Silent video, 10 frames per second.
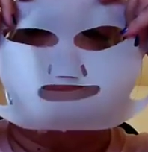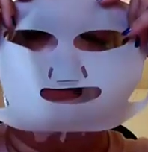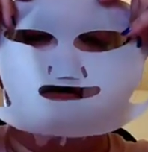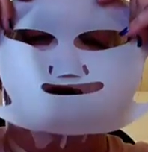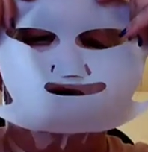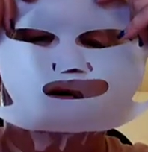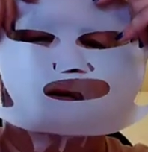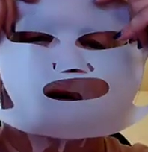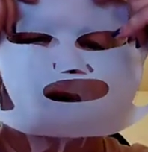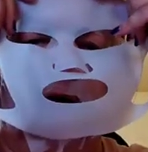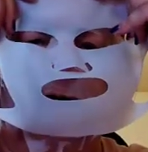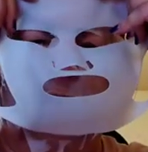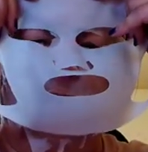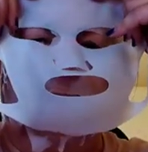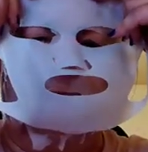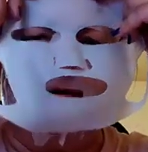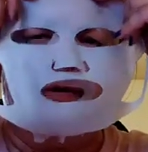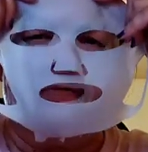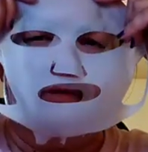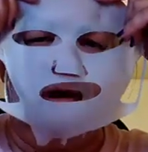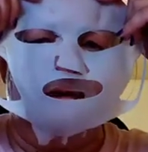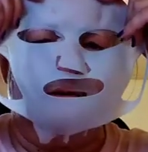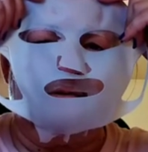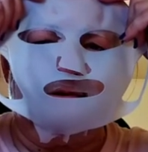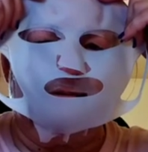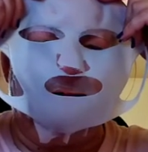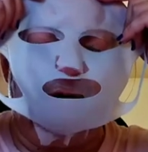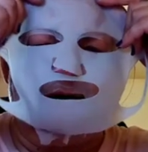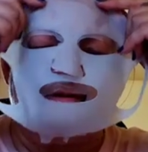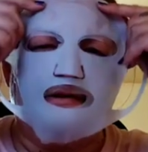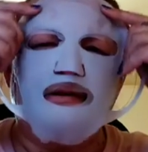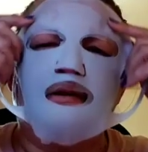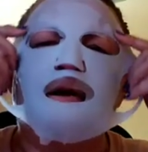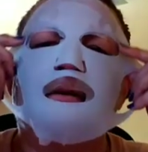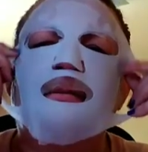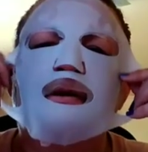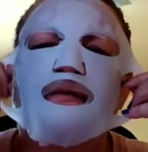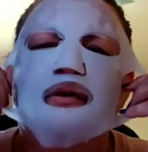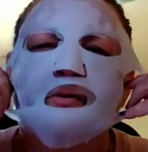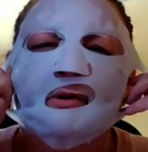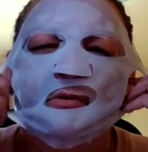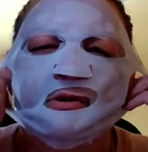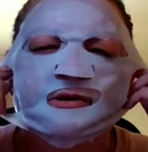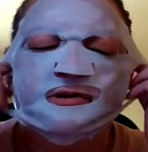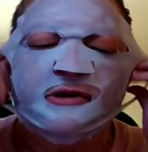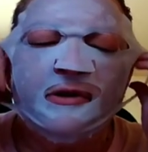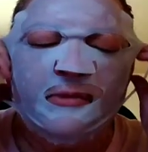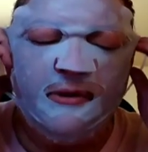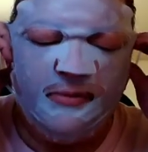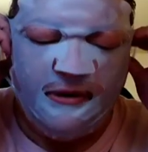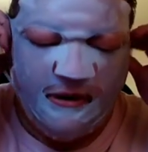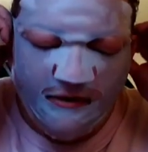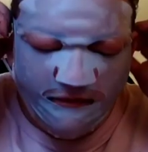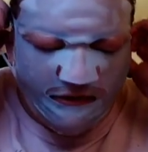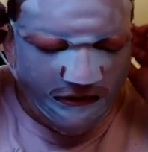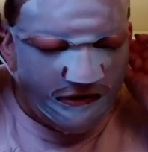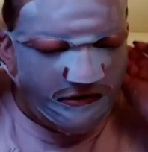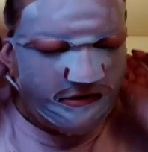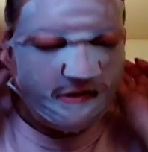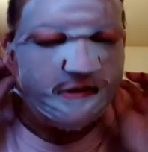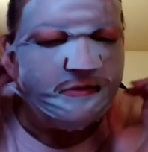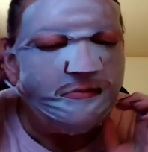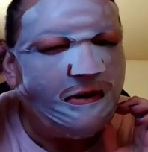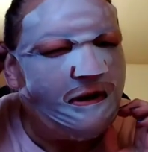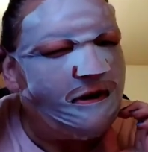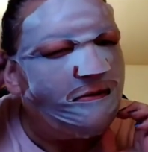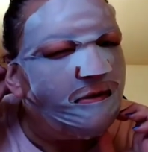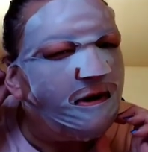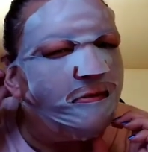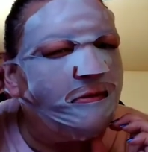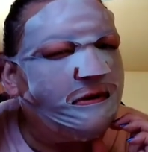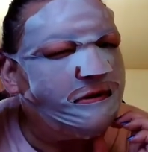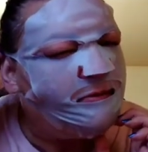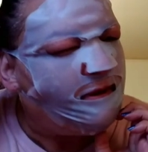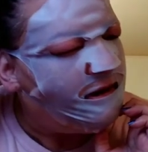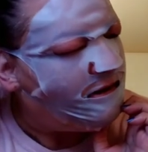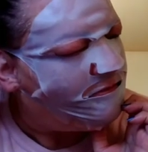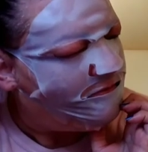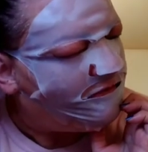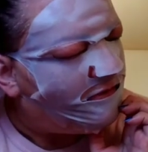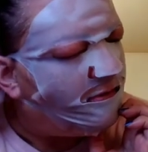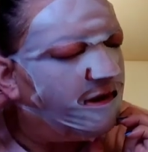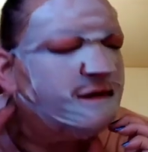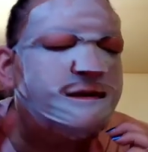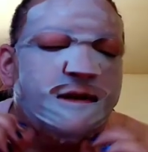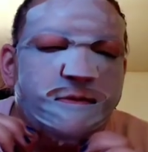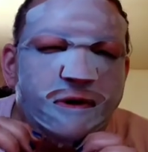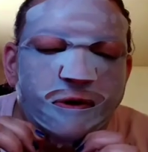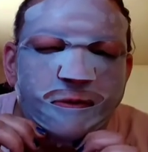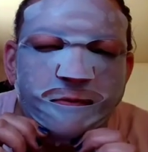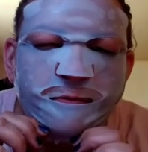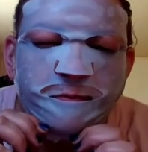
So, I want some honest responses here. How many of you went and watched all my PR videos this couple weeks back from Temu?